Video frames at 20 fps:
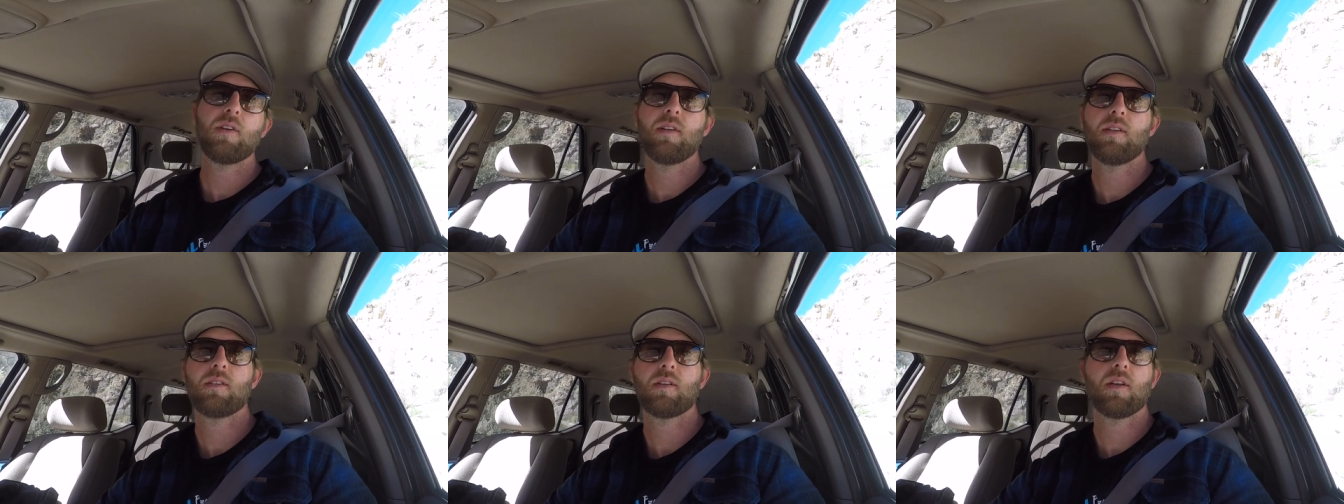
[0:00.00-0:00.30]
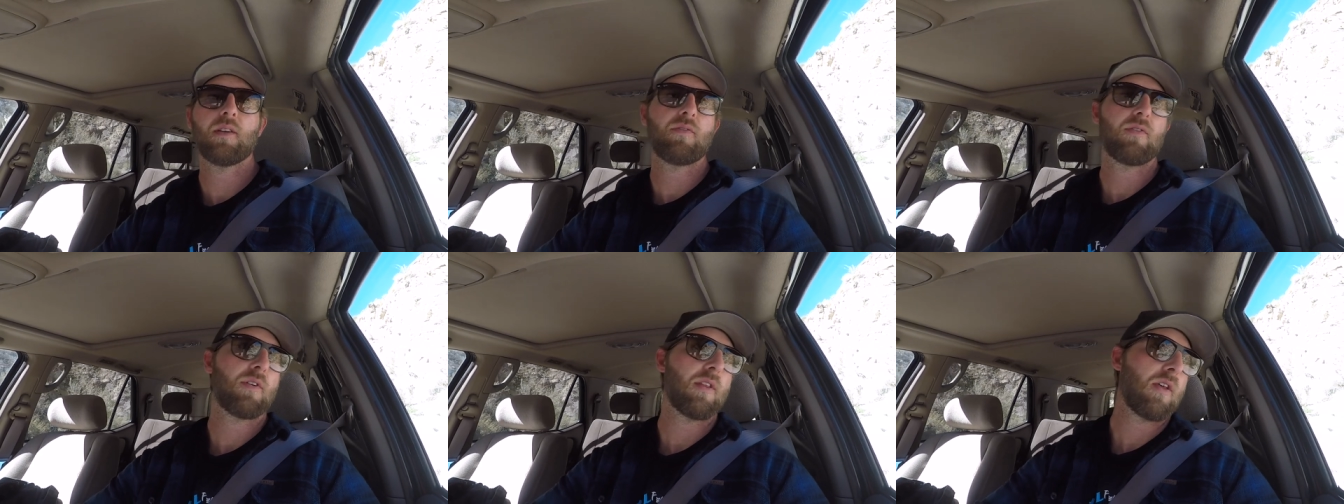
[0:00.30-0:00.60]
It's
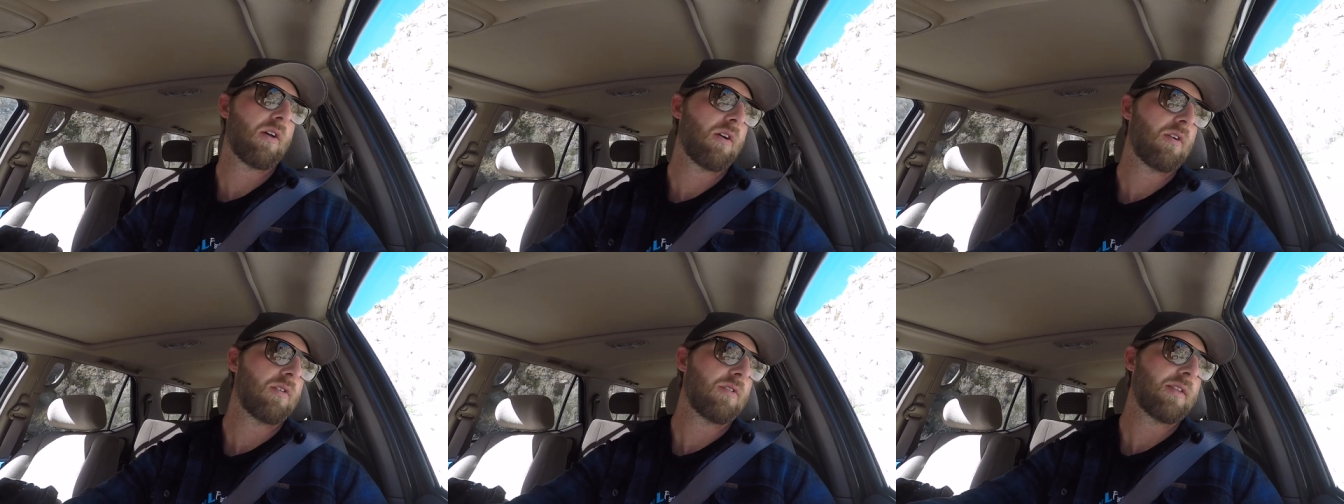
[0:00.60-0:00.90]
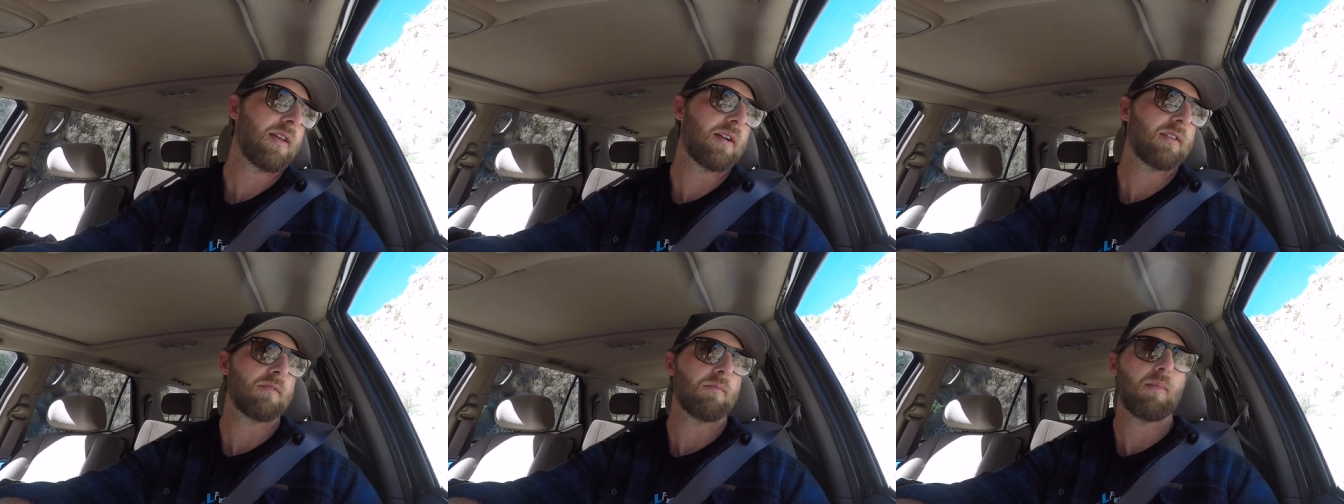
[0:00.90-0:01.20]
good for another
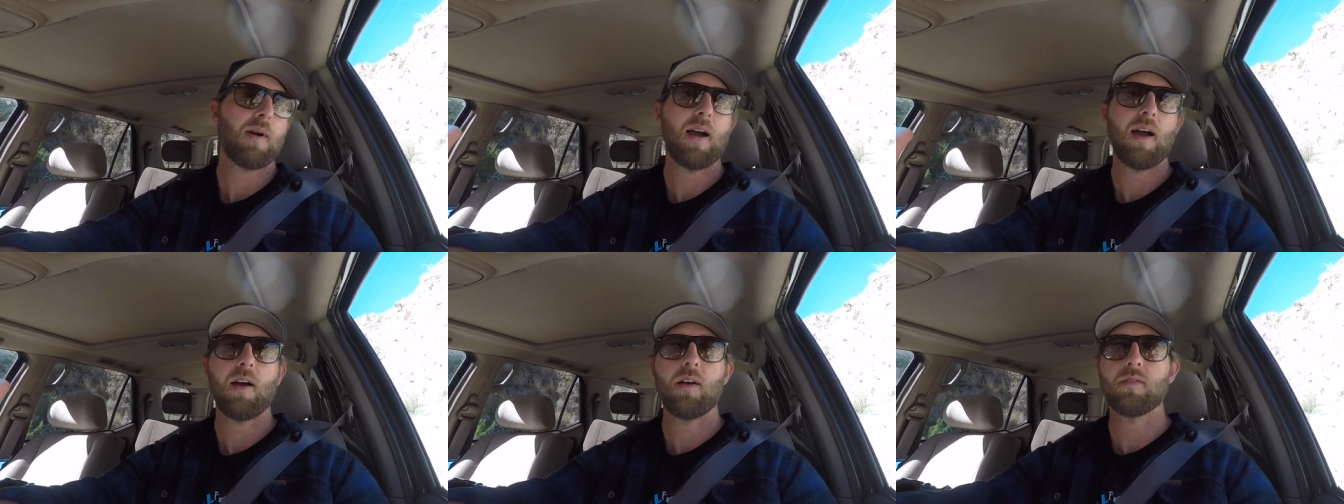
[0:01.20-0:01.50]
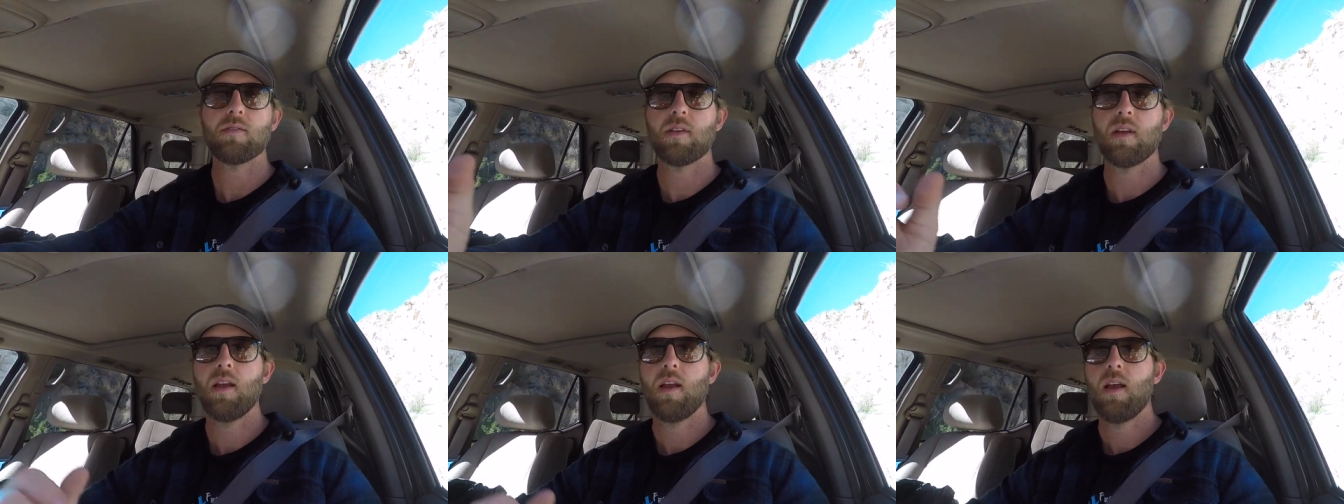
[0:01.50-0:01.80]
100,000
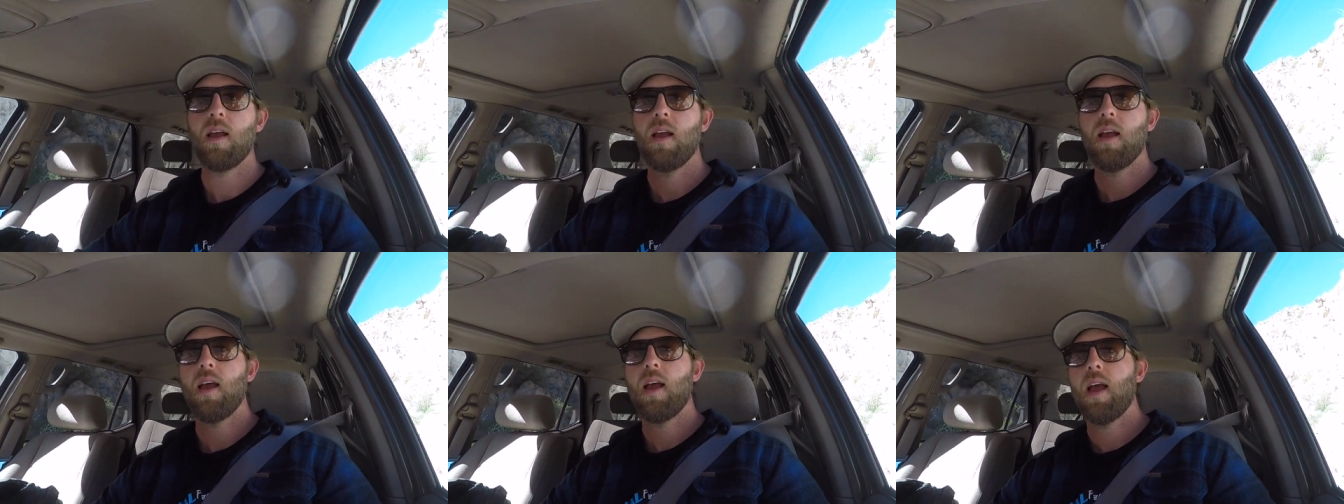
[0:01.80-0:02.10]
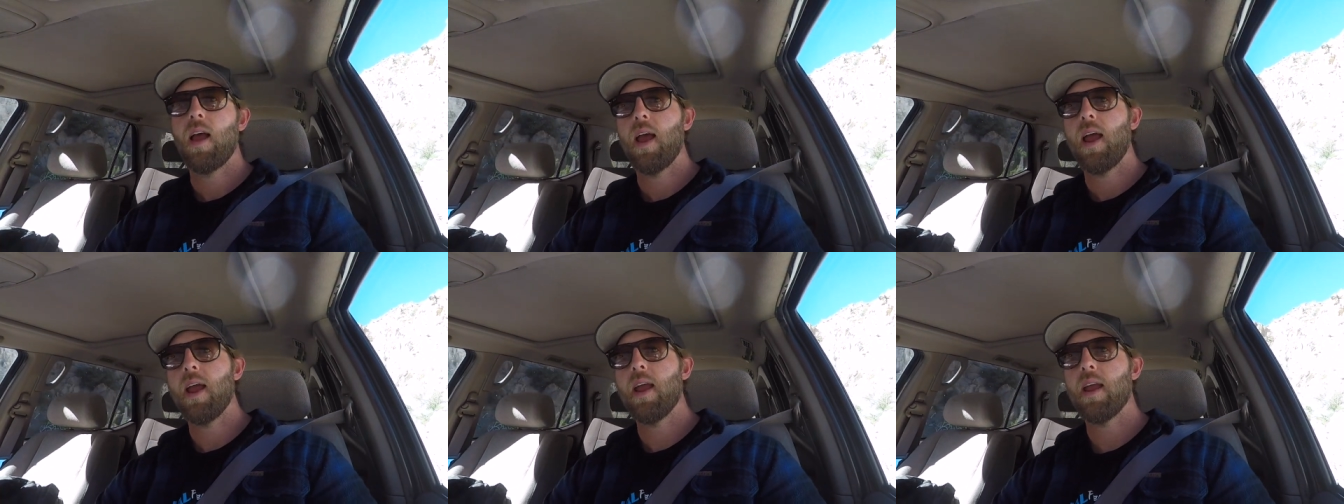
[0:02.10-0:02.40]
miles
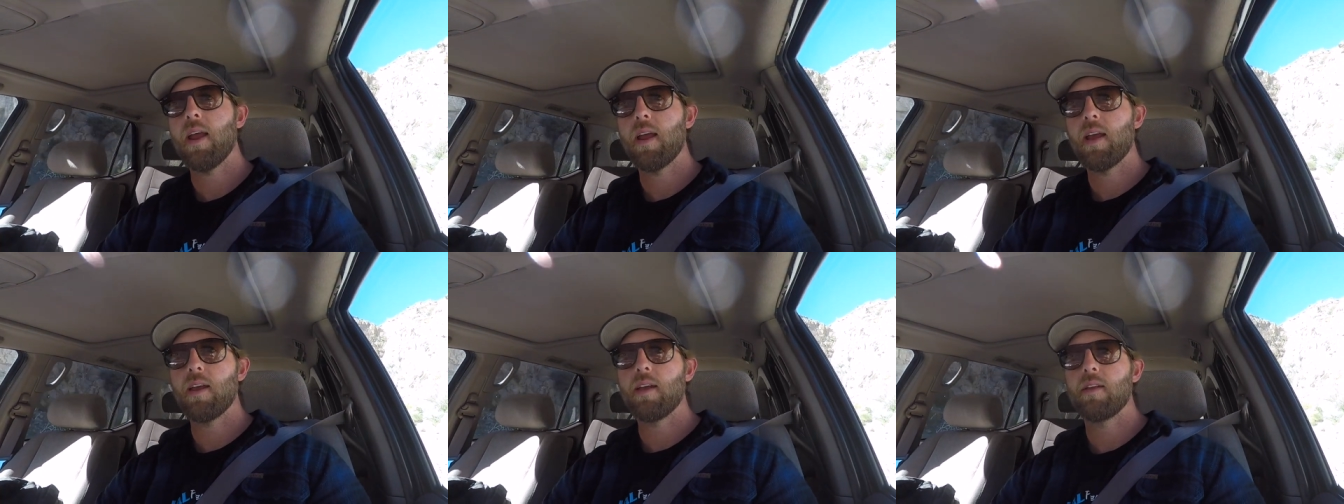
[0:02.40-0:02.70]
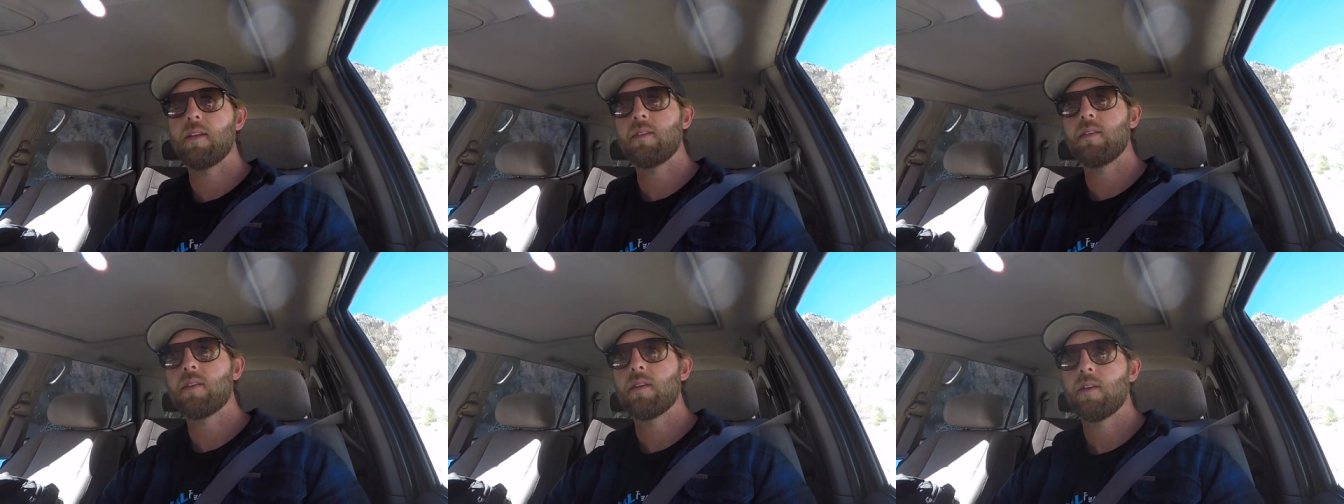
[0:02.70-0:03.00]

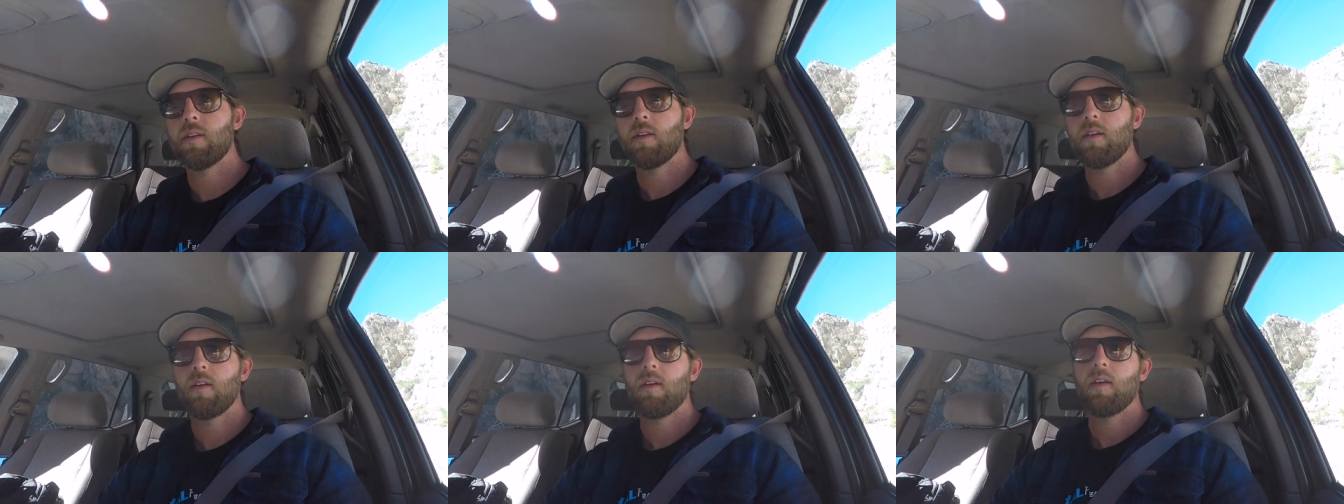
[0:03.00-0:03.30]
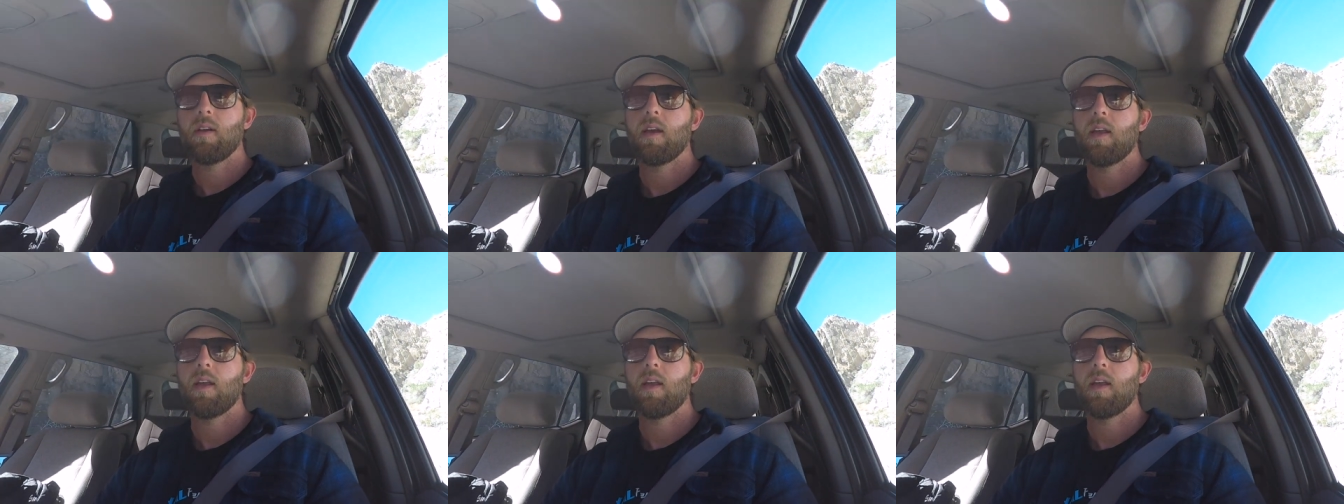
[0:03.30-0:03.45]
and